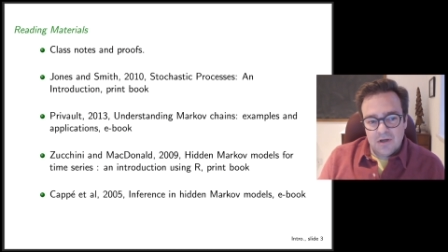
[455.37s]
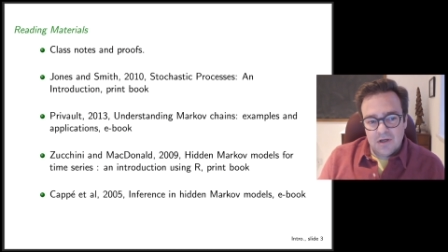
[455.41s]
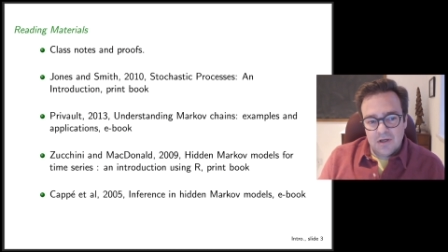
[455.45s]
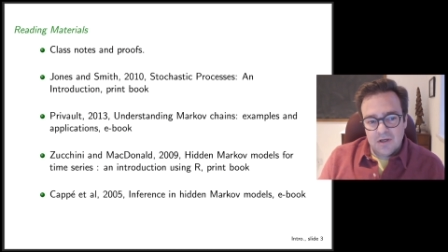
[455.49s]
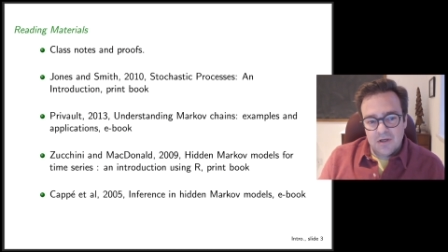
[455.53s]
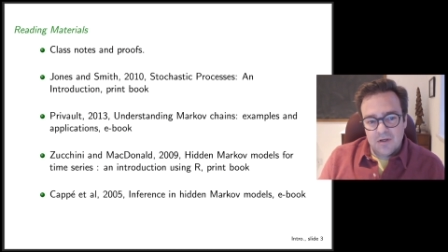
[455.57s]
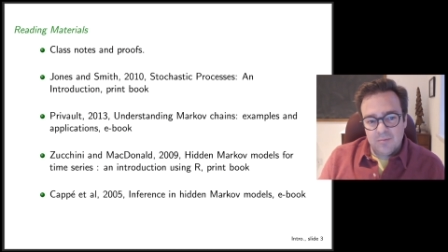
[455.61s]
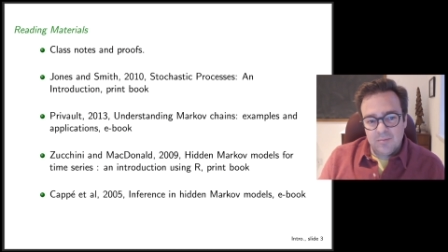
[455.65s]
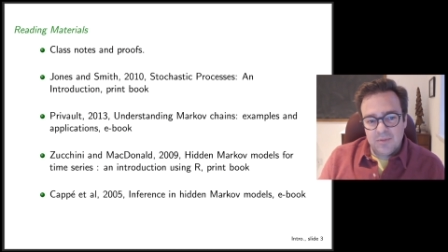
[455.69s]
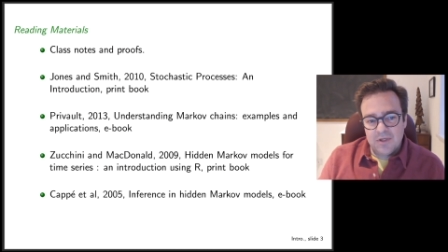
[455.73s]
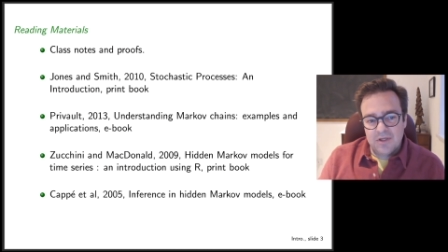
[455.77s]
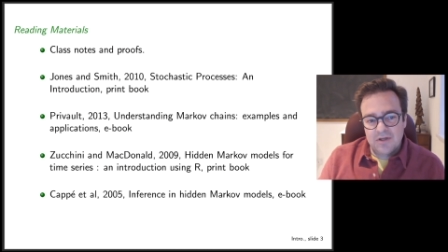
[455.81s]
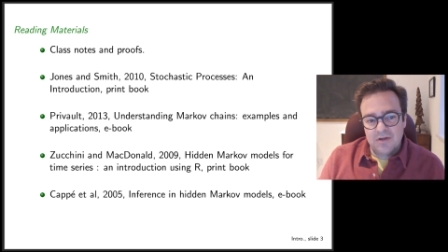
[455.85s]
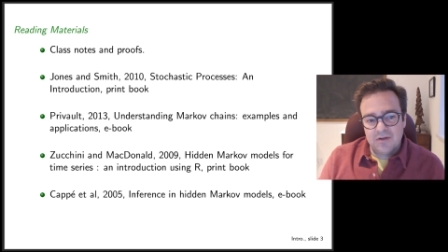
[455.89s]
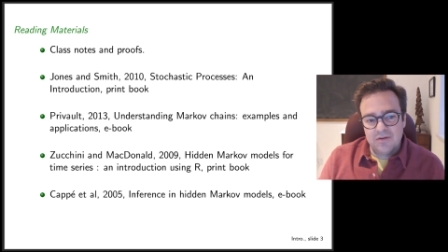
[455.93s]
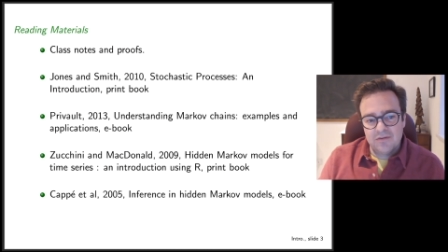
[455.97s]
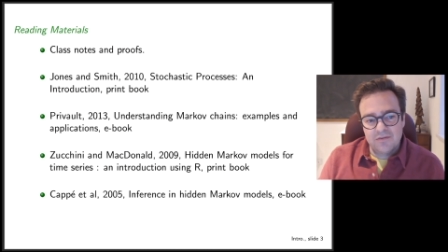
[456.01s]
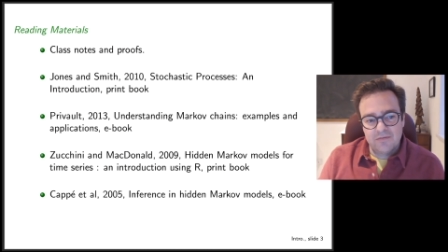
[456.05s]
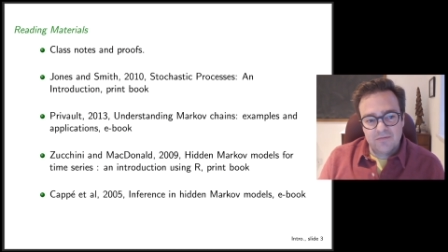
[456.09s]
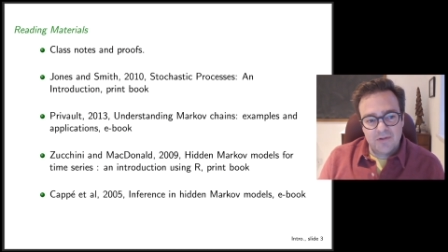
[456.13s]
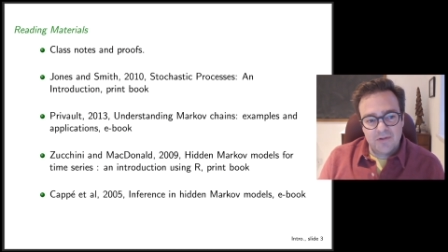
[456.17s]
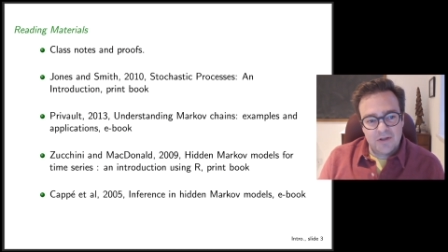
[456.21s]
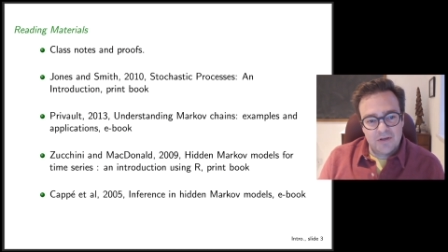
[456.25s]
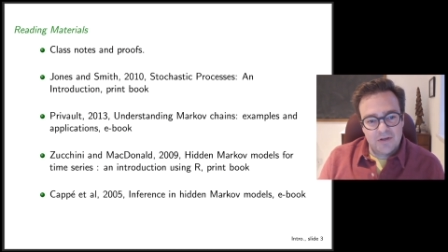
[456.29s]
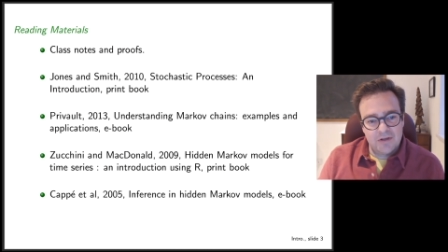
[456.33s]
And because
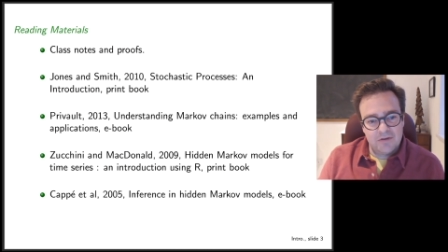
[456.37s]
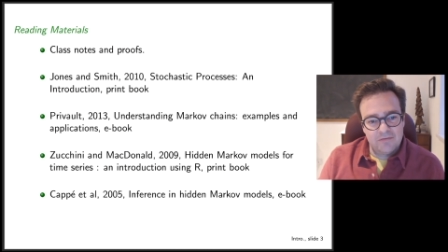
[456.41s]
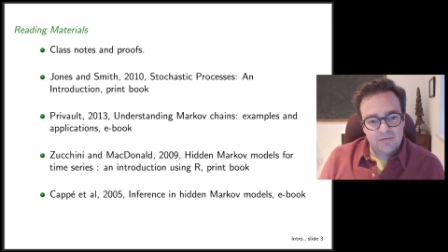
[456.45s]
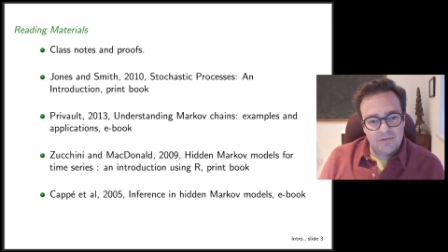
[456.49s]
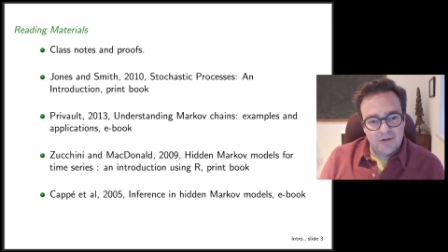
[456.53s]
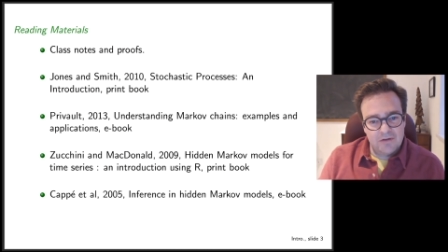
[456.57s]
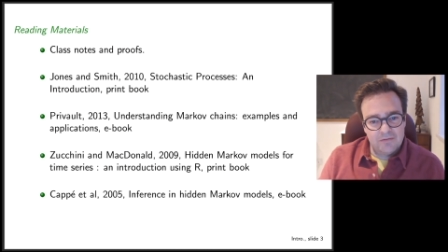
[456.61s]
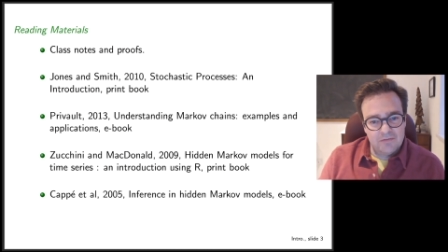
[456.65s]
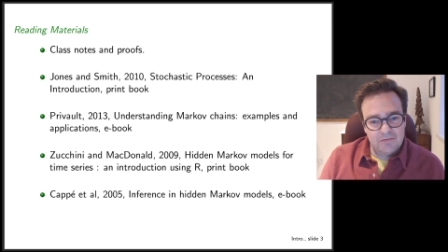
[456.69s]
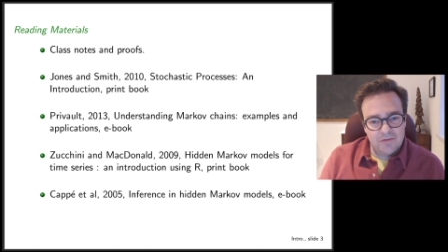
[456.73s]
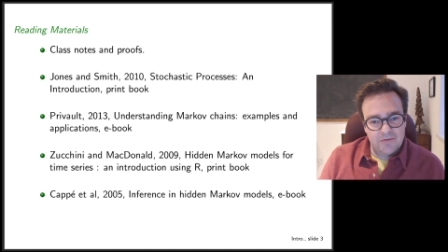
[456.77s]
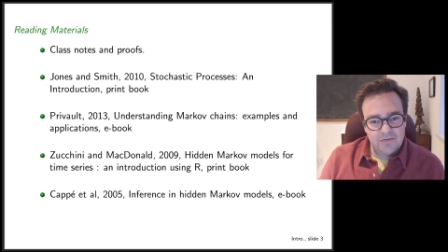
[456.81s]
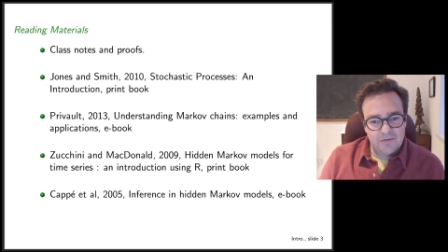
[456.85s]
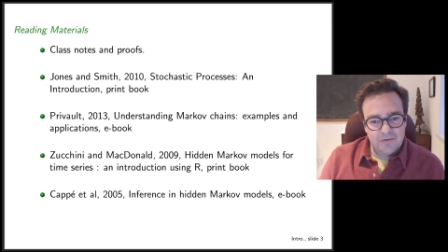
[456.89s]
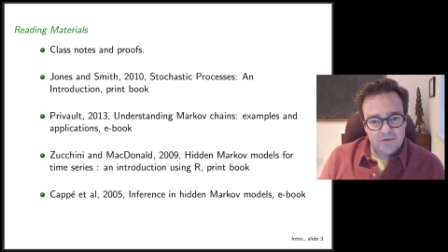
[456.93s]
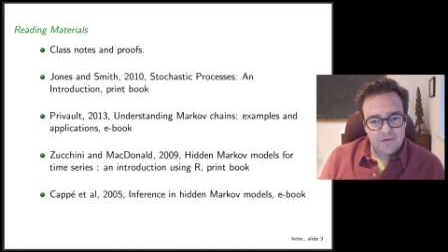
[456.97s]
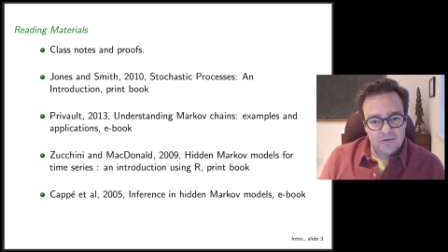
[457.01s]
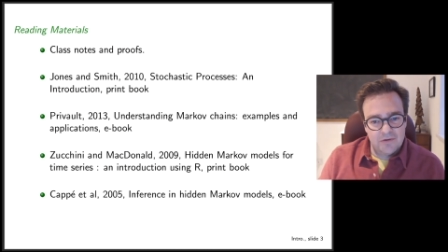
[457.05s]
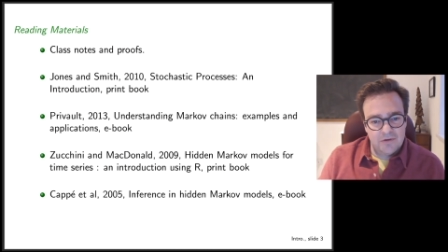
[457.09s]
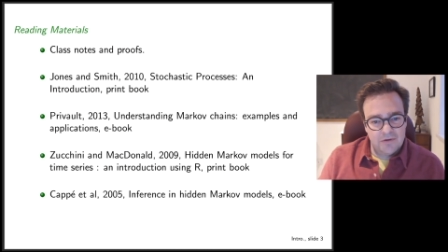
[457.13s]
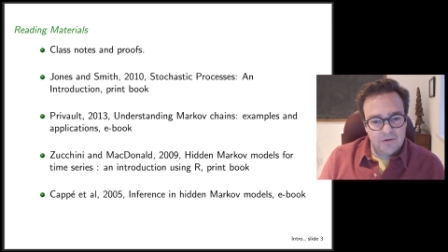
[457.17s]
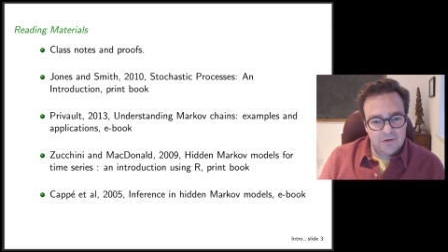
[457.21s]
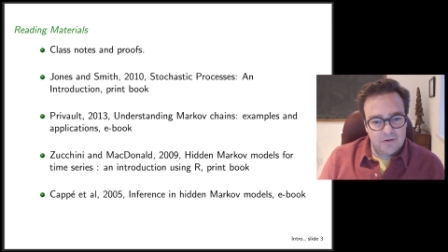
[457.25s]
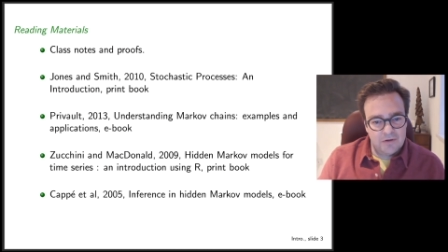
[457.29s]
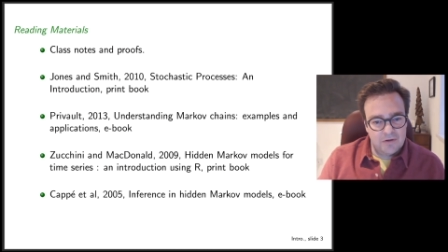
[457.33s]
of that, I've, I've
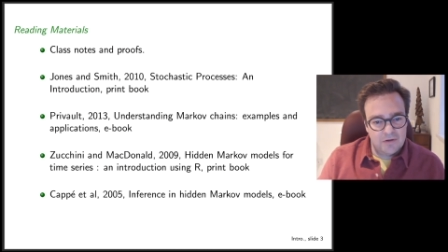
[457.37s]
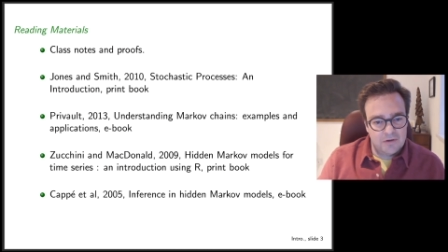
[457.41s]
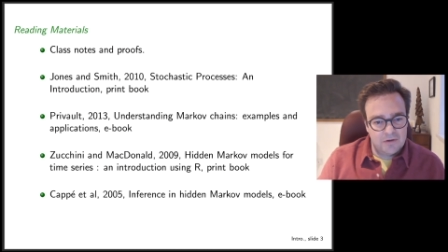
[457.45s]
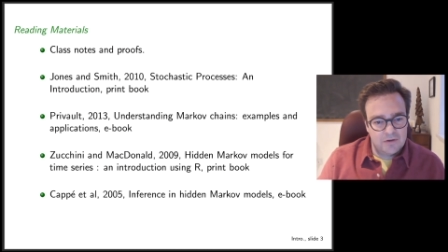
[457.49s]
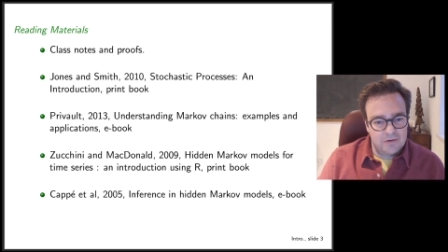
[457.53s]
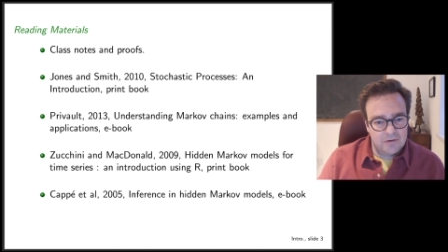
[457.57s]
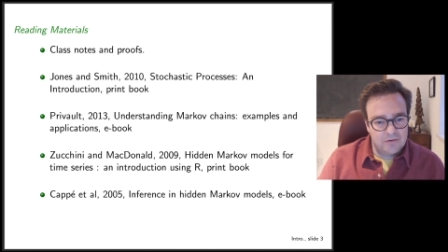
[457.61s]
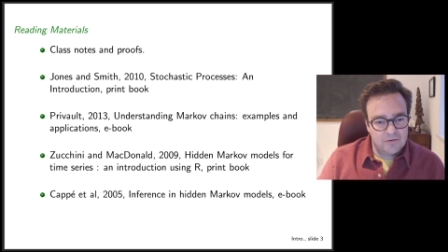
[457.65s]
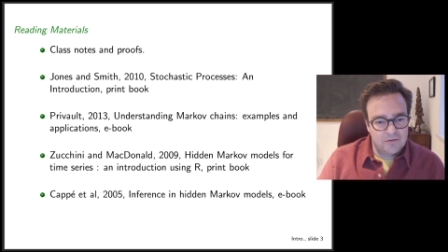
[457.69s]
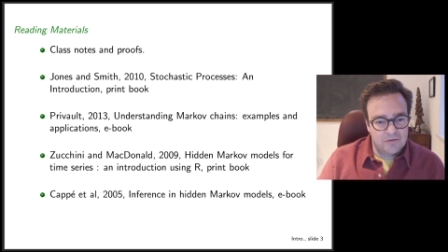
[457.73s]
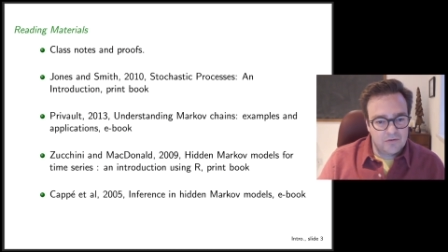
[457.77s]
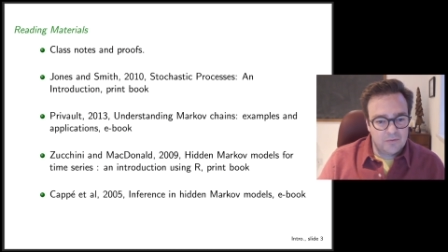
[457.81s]
listed uh,